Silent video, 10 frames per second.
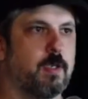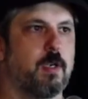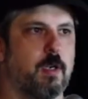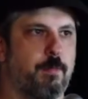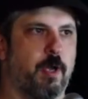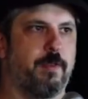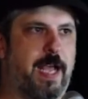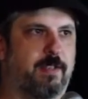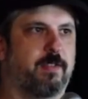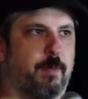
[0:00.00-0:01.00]
but that's
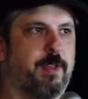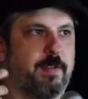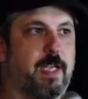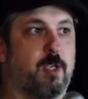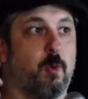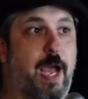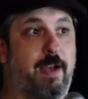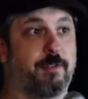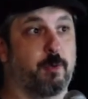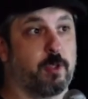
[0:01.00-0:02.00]
something that you have
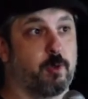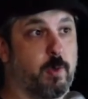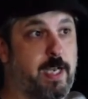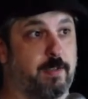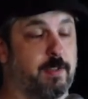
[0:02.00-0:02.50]
to address